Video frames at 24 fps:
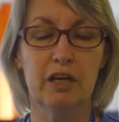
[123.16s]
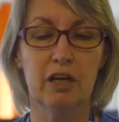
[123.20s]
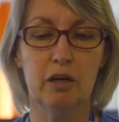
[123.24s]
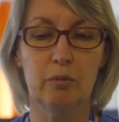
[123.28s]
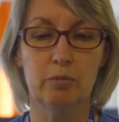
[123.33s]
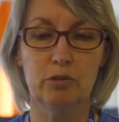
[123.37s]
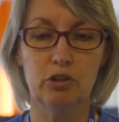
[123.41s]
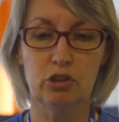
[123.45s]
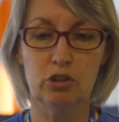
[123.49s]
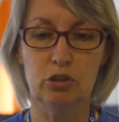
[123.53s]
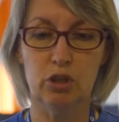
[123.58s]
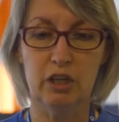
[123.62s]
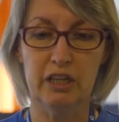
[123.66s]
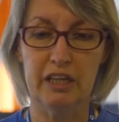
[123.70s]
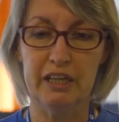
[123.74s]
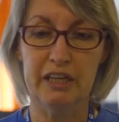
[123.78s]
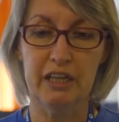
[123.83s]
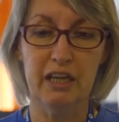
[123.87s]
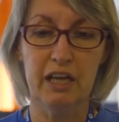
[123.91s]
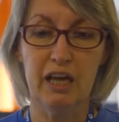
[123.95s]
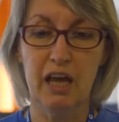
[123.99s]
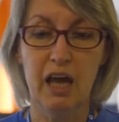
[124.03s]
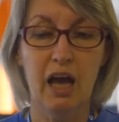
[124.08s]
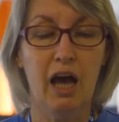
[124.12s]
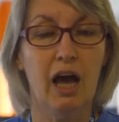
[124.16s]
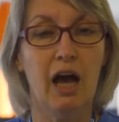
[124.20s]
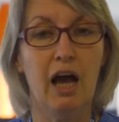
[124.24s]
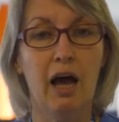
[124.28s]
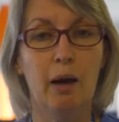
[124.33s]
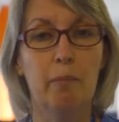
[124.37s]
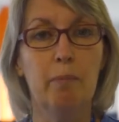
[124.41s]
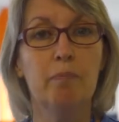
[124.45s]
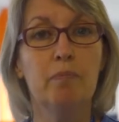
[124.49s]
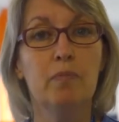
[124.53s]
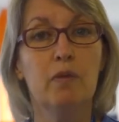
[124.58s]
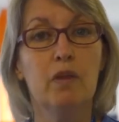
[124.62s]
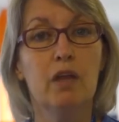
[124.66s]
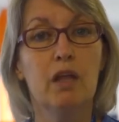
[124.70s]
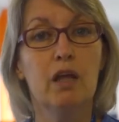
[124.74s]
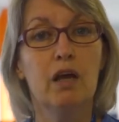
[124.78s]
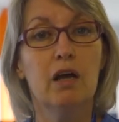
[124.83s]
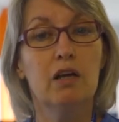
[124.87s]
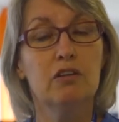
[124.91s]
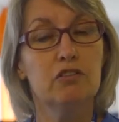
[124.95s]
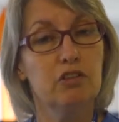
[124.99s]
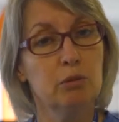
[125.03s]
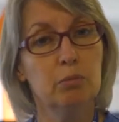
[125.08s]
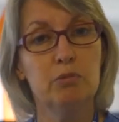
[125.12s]
up shortly.
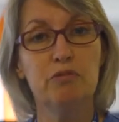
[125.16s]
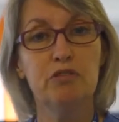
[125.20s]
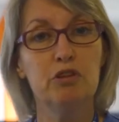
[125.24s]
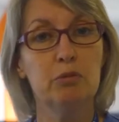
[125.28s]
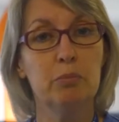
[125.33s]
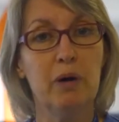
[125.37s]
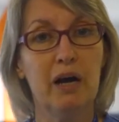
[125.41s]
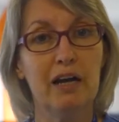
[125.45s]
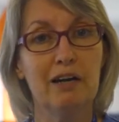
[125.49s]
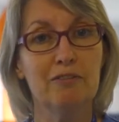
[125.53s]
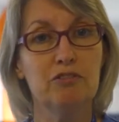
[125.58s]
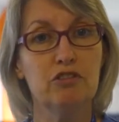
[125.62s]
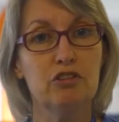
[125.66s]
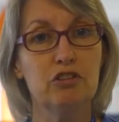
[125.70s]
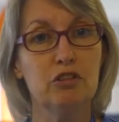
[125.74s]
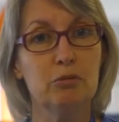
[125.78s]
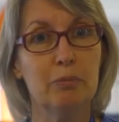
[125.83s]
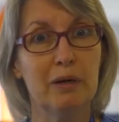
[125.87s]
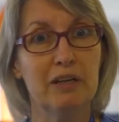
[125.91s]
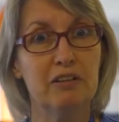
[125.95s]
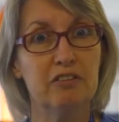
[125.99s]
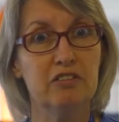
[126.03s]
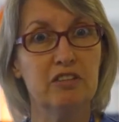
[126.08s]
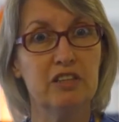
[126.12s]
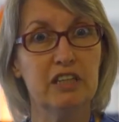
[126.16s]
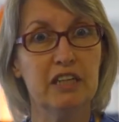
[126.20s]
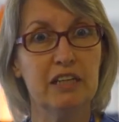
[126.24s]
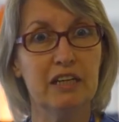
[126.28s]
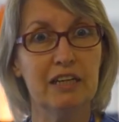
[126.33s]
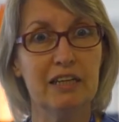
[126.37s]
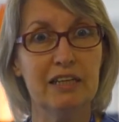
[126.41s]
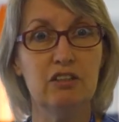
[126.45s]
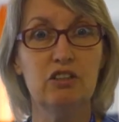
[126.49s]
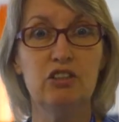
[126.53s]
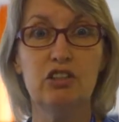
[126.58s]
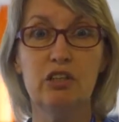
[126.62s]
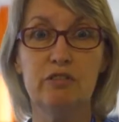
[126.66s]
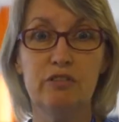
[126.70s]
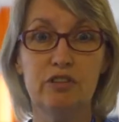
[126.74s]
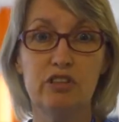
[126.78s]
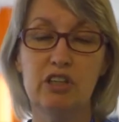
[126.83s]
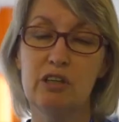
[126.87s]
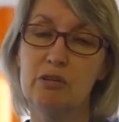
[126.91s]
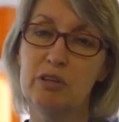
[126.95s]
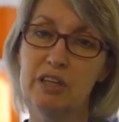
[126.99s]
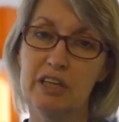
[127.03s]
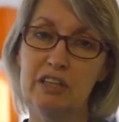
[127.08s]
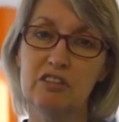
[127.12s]
Some of you might have to do maths and English. If you
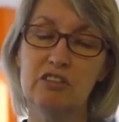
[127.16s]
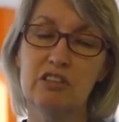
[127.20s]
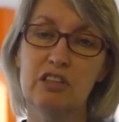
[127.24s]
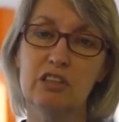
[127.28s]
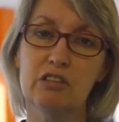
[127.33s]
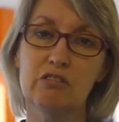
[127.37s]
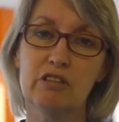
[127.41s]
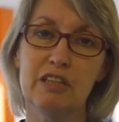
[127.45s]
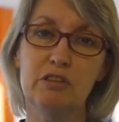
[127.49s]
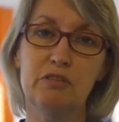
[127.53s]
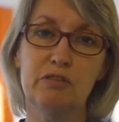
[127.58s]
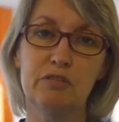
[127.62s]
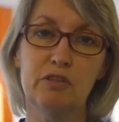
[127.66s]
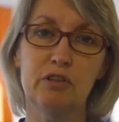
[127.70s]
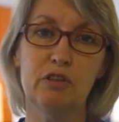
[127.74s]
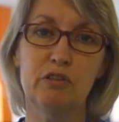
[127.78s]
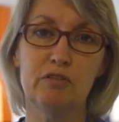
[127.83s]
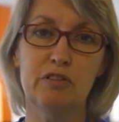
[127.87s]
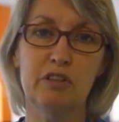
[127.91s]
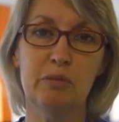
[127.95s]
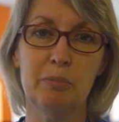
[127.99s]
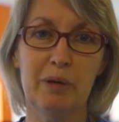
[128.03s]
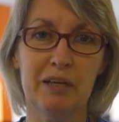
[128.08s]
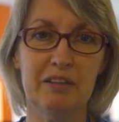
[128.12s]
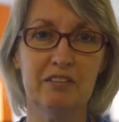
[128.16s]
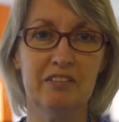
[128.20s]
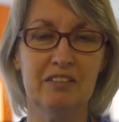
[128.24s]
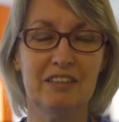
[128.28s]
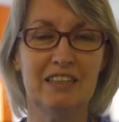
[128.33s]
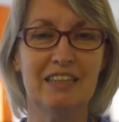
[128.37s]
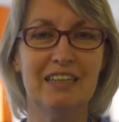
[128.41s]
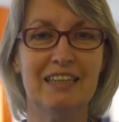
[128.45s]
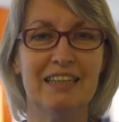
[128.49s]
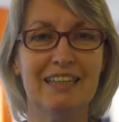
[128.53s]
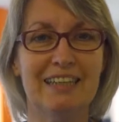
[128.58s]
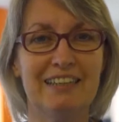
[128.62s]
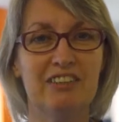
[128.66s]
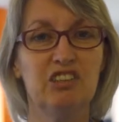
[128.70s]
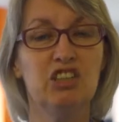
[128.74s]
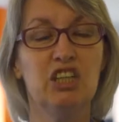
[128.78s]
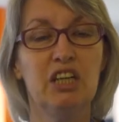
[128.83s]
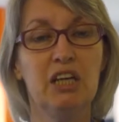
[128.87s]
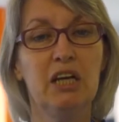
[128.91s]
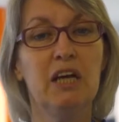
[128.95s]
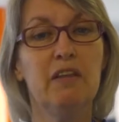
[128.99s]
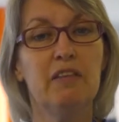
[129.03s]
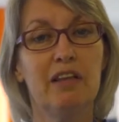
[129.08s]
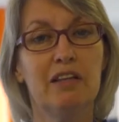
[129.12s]
don't get a grade 4 for your maths and English,
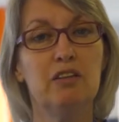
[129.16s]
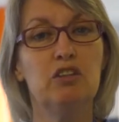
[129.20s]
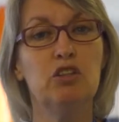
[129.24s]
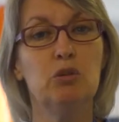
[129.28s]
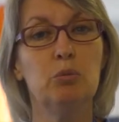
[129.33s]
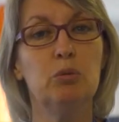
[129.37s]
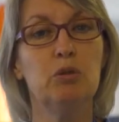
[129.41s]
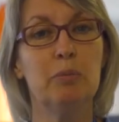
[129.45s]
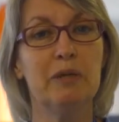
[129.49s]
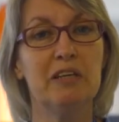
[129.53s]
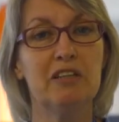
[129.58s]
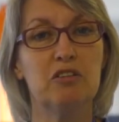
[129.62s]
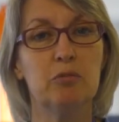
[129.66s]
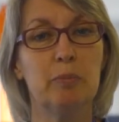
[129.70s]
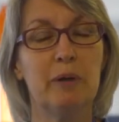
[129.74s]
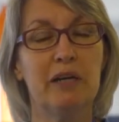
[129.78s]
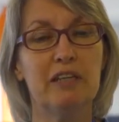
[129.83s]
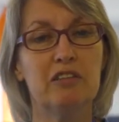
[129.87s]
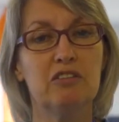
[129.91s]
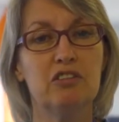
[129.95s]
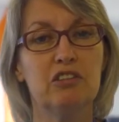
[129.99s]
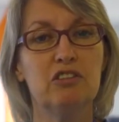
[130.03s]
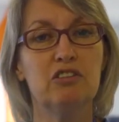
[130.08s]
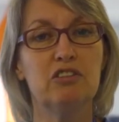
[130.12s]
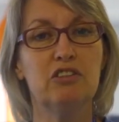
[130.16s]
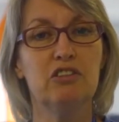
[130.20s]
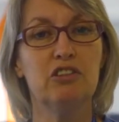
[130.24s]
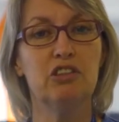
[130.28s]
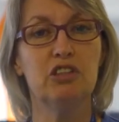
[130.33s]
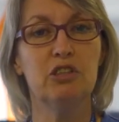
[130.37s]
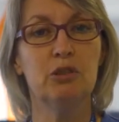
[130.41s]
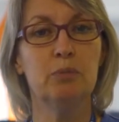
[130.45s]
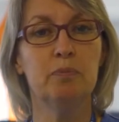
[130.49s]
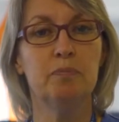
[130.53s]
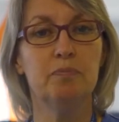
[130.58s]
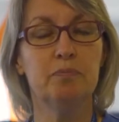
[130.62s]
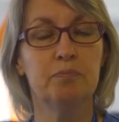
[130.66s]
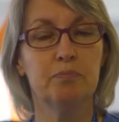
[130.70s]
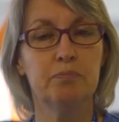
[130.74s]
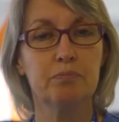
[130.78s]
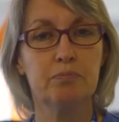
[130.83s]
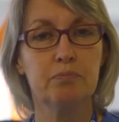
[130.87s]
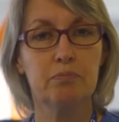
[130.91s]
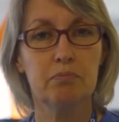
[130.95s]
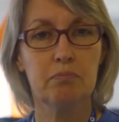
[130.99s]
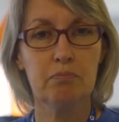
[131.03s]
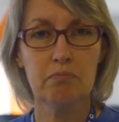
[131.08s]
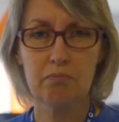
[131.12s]
then you will be expected to do
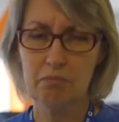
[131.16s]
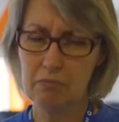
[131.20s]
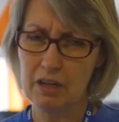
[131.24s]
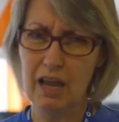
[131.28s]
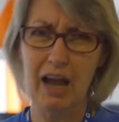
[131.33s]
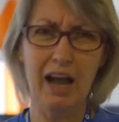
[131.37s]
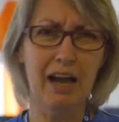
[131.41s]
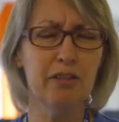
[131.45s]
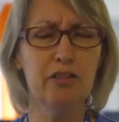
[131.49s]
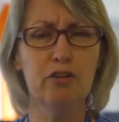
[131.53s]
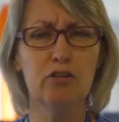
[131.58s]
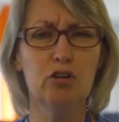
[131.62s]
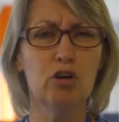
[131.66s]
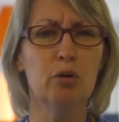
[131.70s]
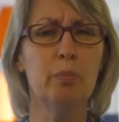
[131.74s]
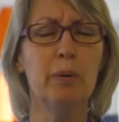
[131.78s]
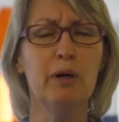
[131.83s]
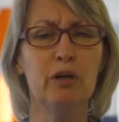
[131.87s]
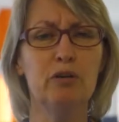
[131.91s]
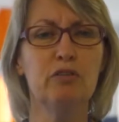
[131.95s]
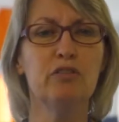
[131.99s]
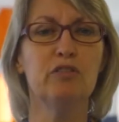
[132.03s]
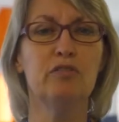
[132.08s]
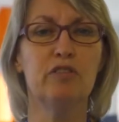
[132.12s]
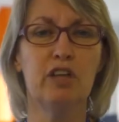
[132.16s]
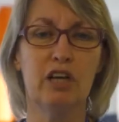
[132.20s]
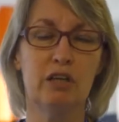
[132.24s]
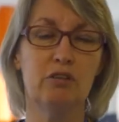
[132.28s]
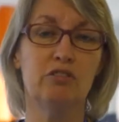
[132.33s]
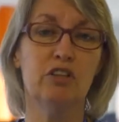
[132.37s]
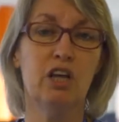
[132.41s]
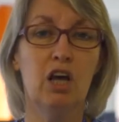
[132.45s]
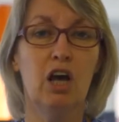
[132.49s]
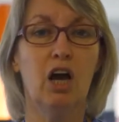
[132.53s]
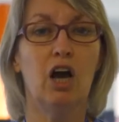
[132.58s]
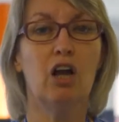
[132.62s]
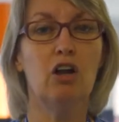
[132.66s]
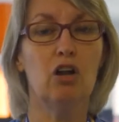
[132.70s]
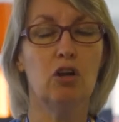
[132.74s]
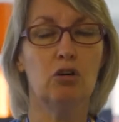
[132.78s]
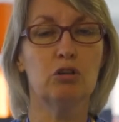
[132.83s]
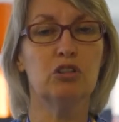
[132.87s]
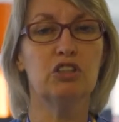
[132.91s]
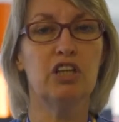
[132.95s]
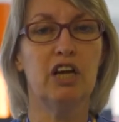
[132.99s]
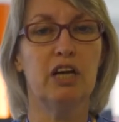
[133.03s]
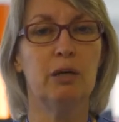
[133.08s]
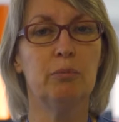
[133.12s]
either or both of those
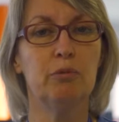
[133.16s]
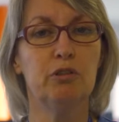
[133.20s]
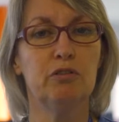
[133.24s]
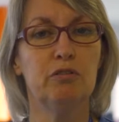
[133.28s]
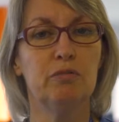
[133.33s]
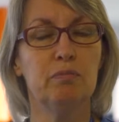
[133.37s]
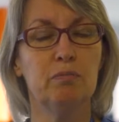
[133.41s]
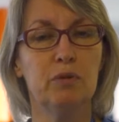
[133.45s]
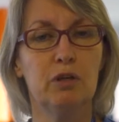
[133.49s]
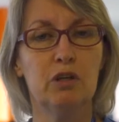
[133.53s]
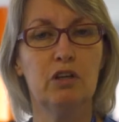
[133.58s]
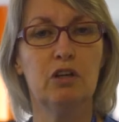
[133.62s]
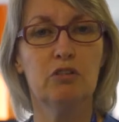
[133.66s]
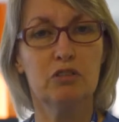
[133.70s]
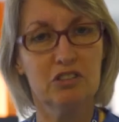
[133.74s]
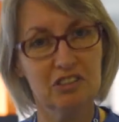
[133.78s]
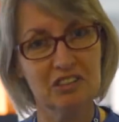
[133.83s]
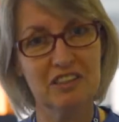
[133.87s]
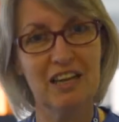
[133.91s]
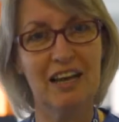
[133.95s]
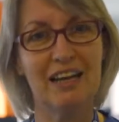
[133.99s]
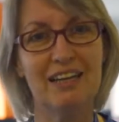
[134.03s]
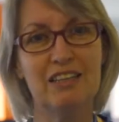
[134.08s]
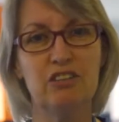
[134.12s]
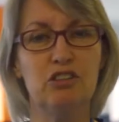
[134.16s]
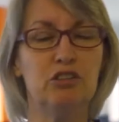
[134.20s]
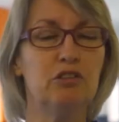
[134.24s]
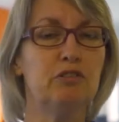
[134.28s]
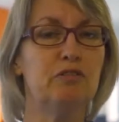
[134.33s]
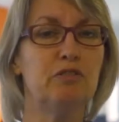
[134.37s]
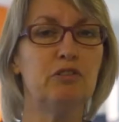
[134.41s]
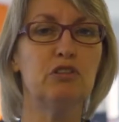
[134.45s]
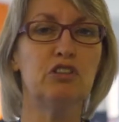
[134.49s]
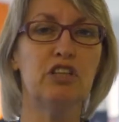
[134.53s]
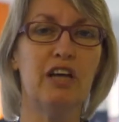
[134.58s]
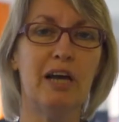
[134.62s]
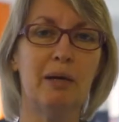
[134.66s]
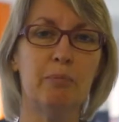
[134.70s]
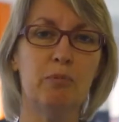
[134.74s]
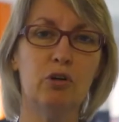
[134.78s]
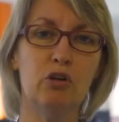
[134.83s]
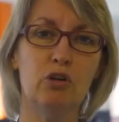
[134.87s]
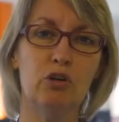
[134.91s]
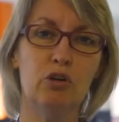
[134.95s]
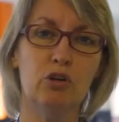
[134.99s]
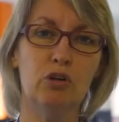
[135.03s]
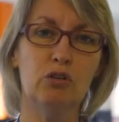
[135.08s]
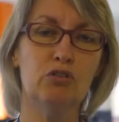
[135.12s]
alongside your full-time
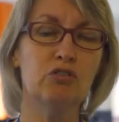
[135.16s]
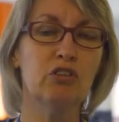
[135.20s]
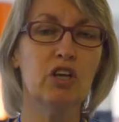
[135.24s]
course.